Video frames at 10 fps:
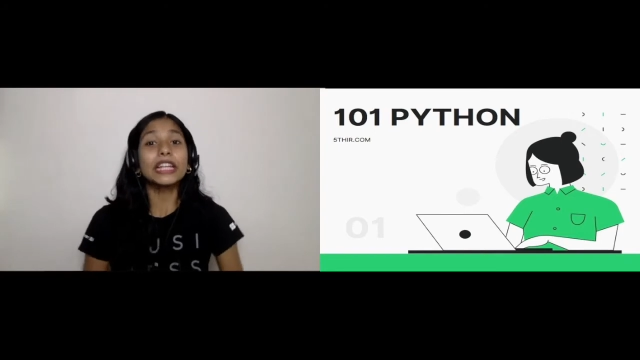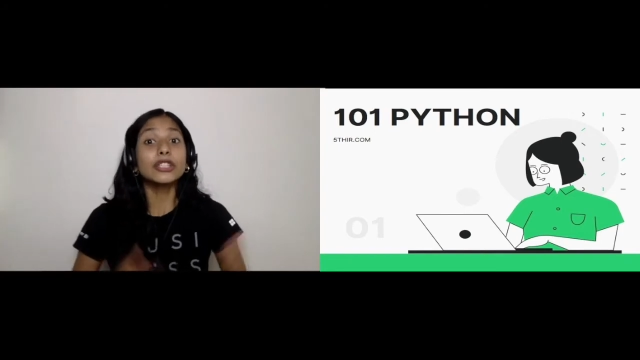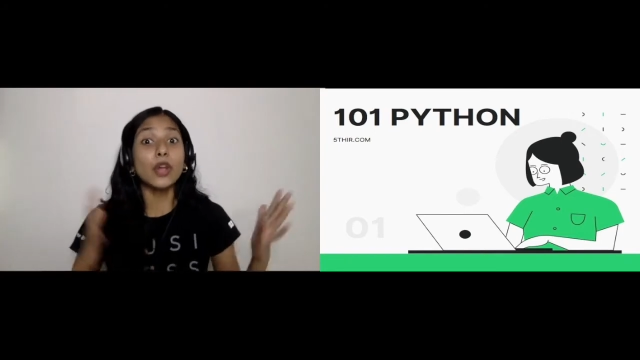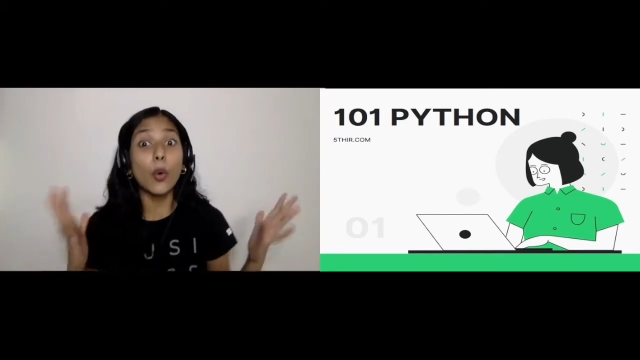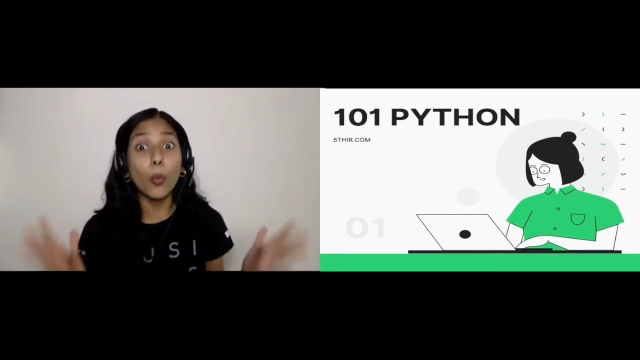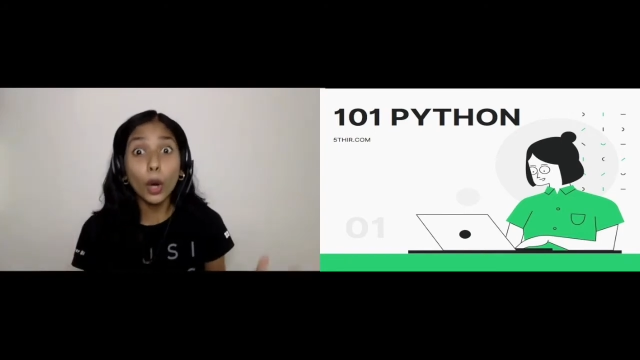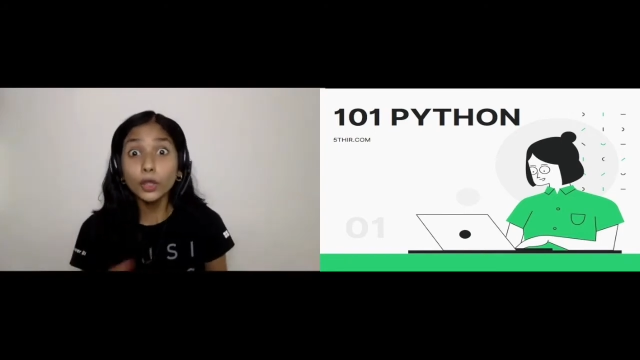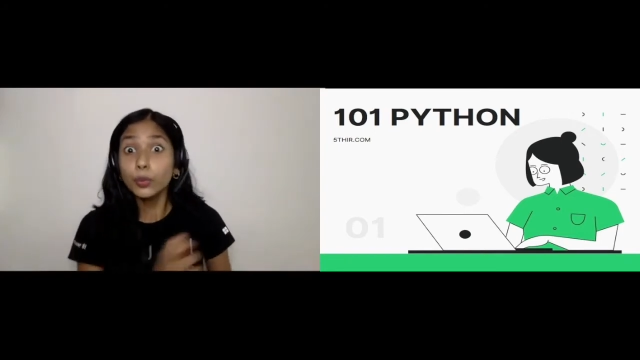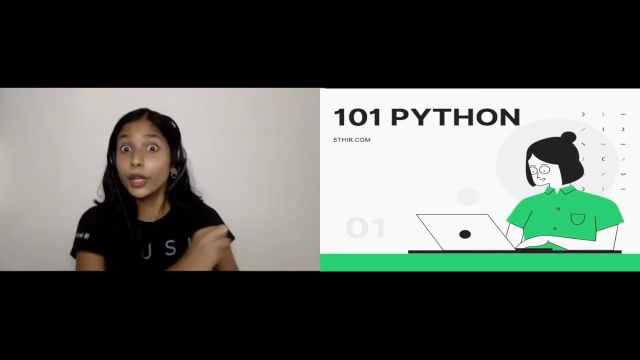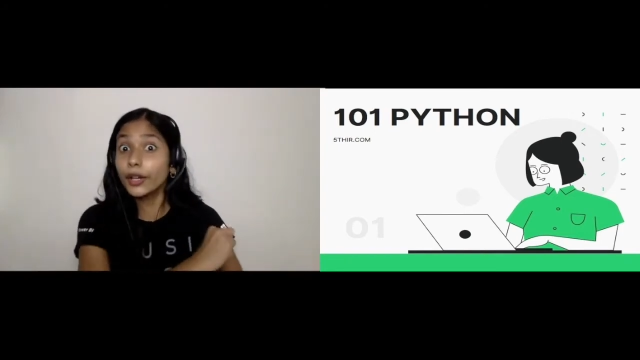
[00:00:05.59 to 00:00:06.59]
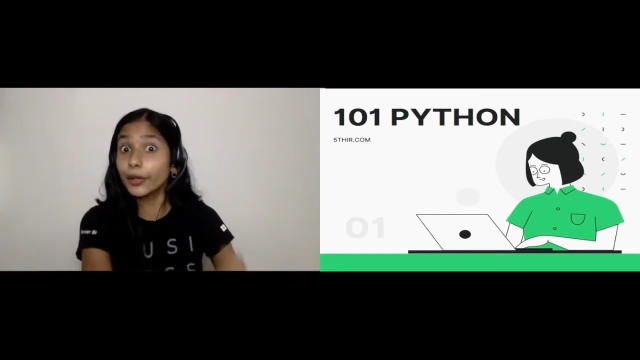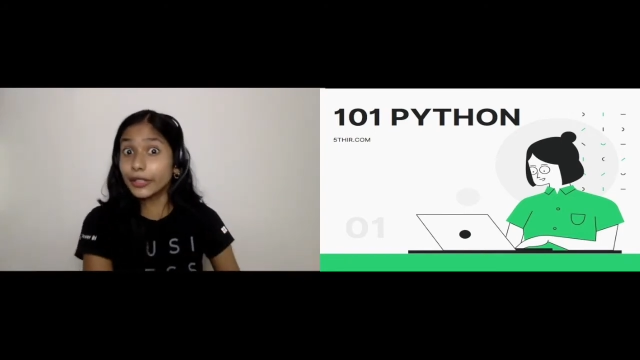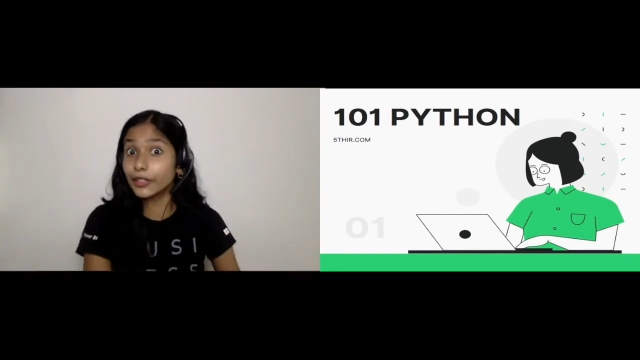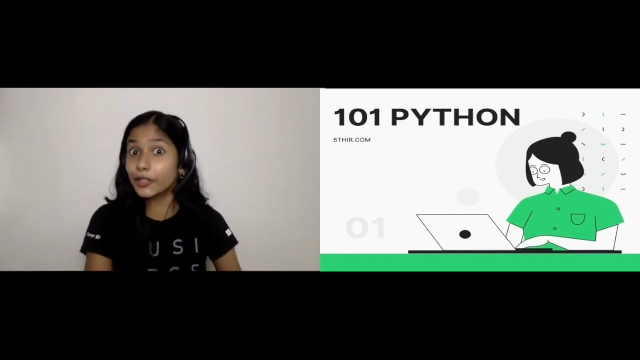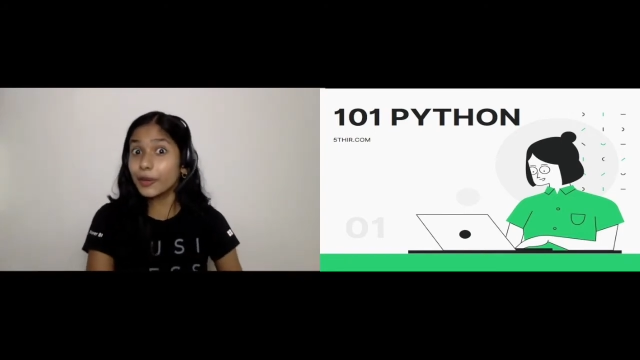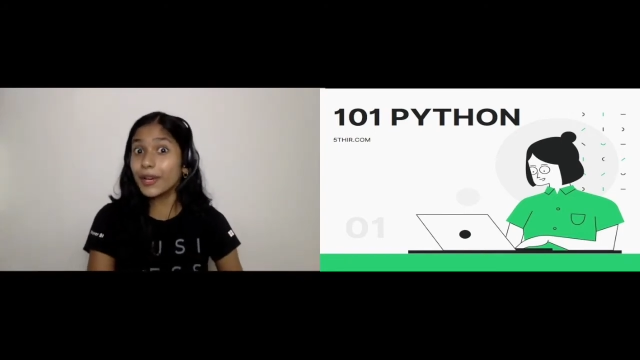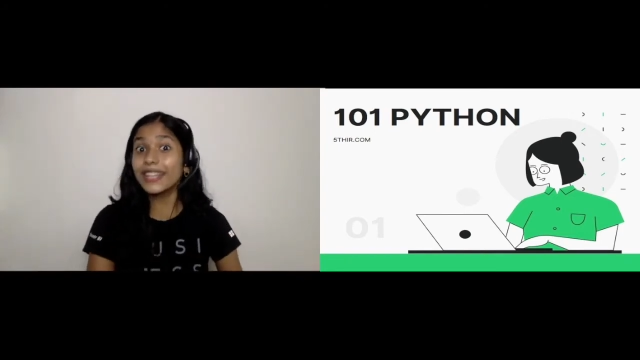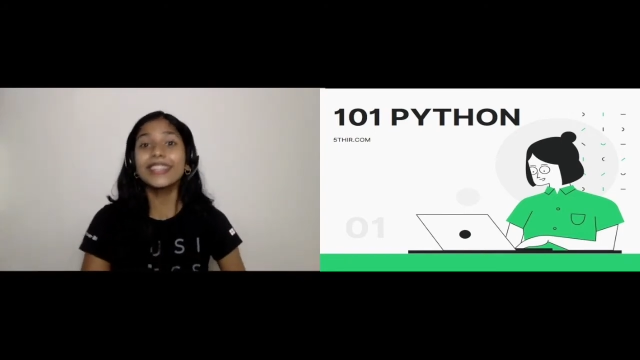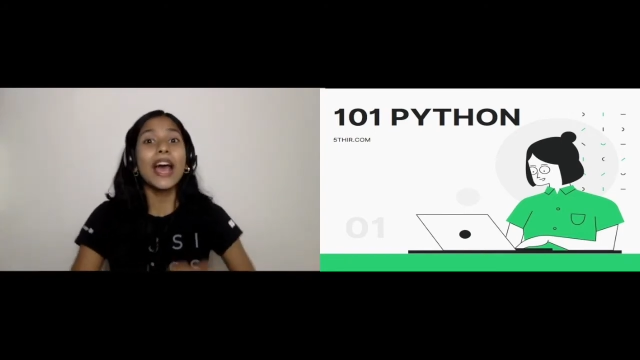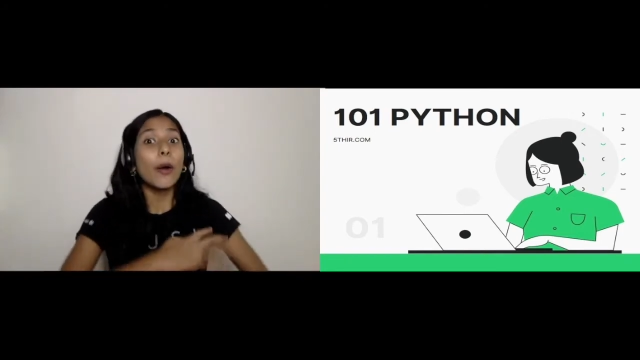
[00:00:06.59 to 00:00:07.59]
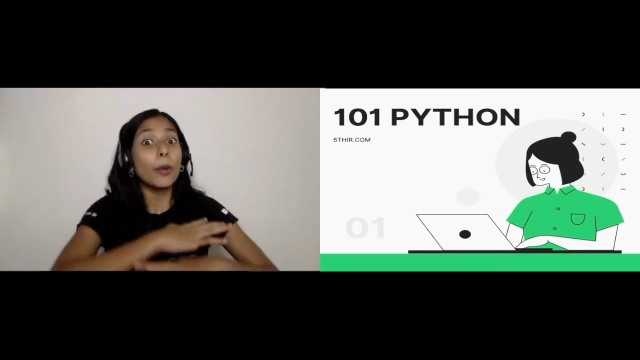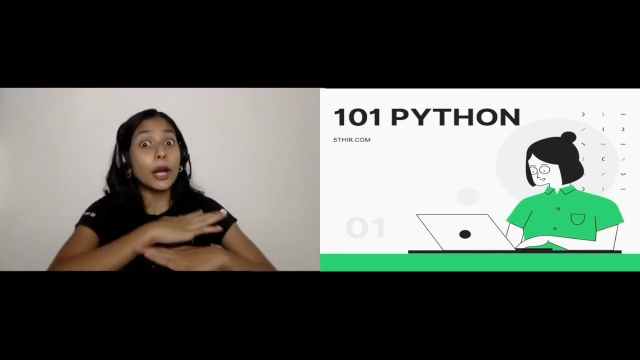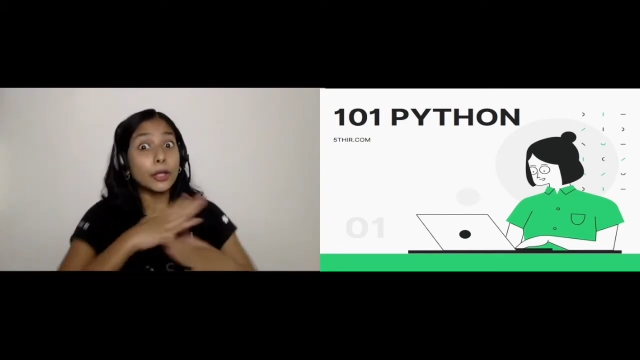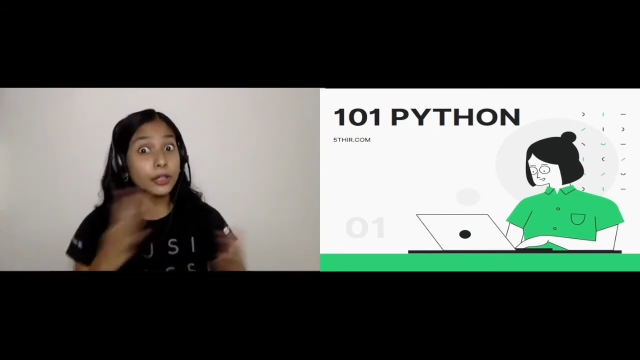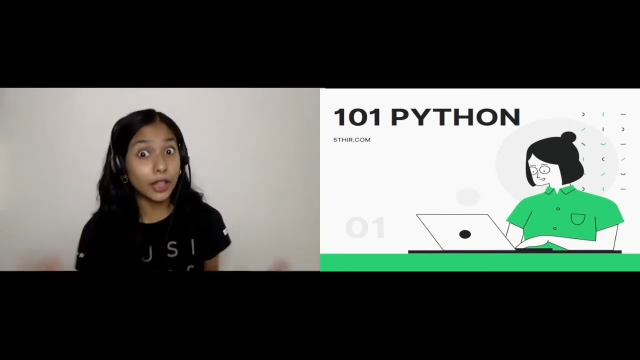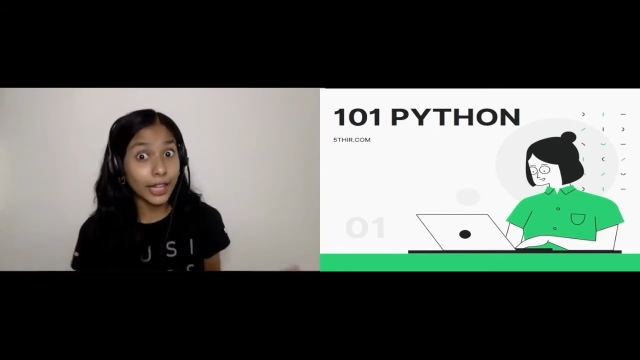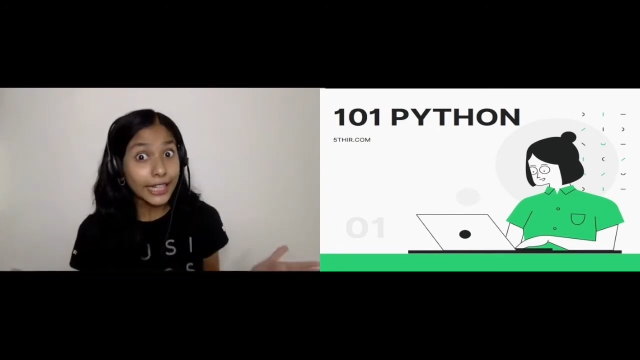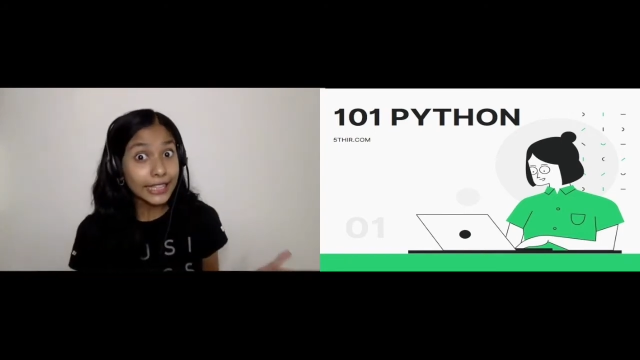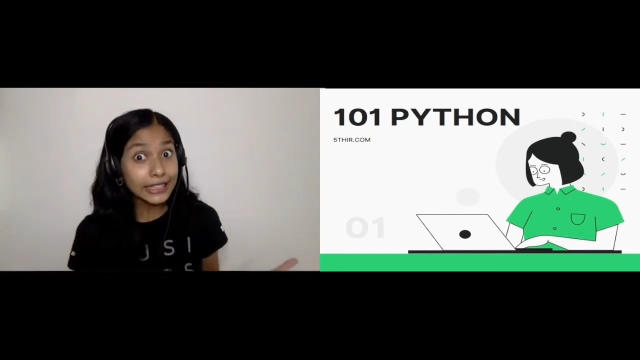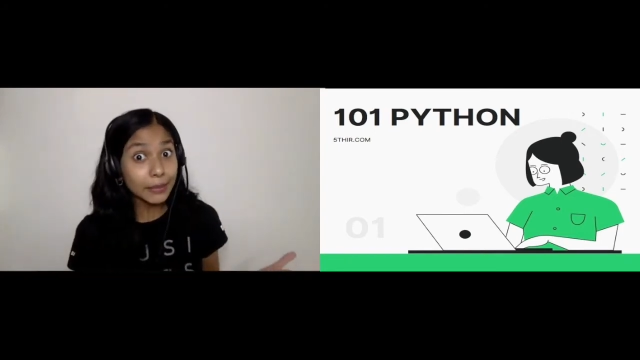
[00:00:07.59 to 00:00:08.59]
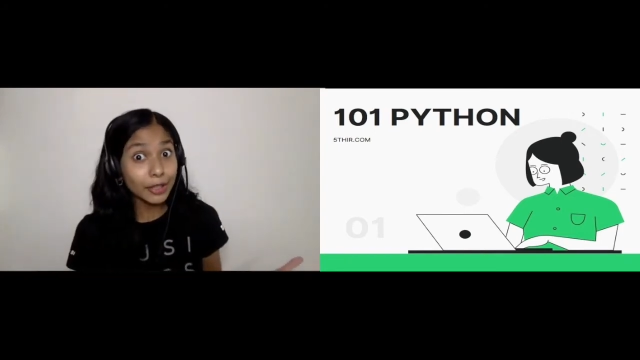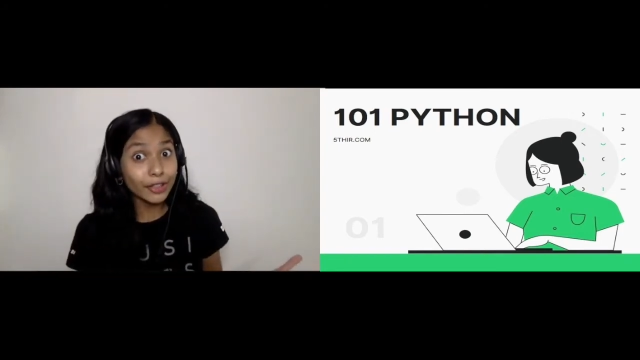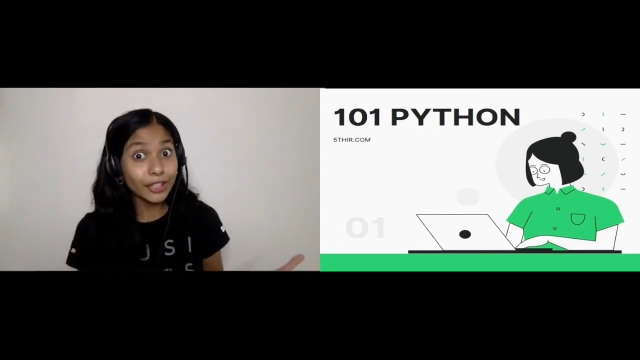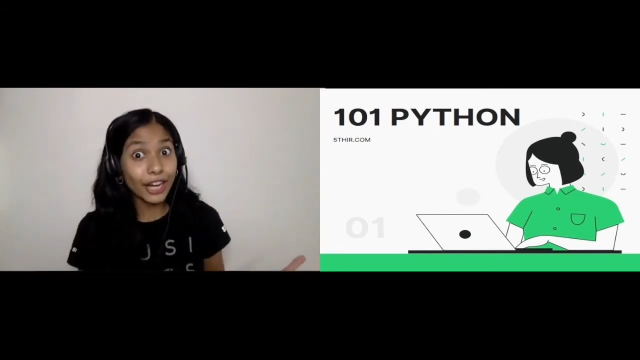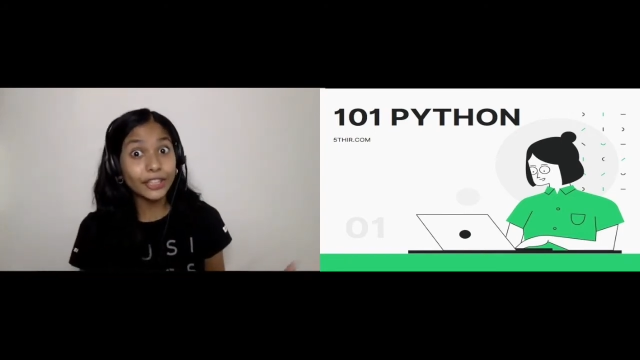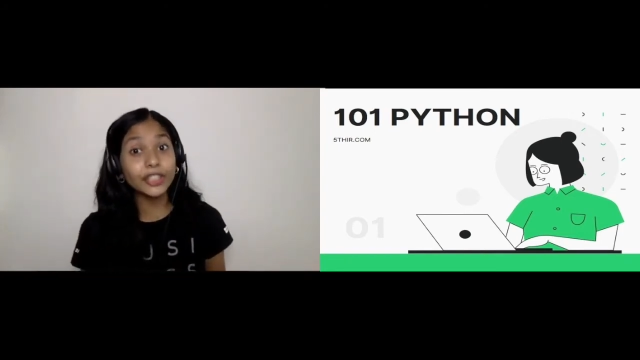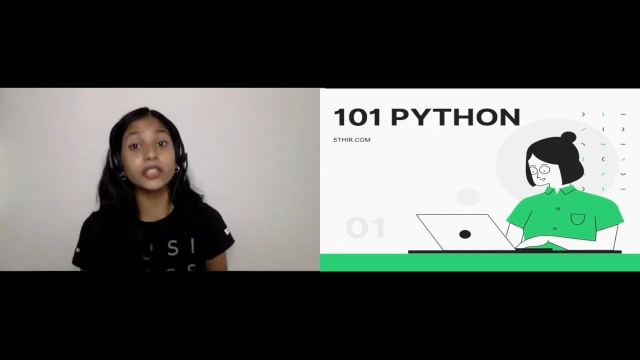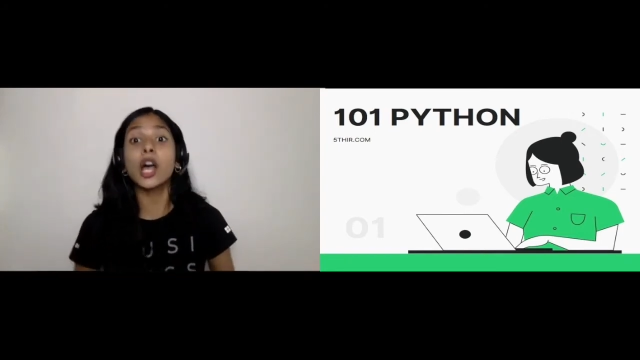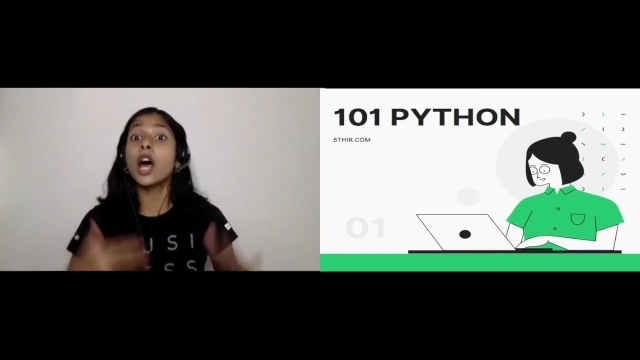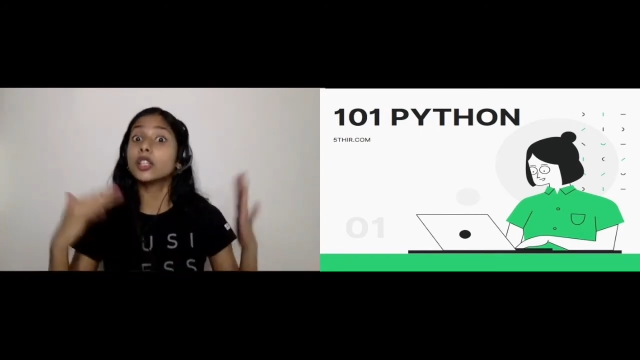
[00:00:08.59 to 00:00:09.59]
So what we are going to do is we are going to look at some introductions,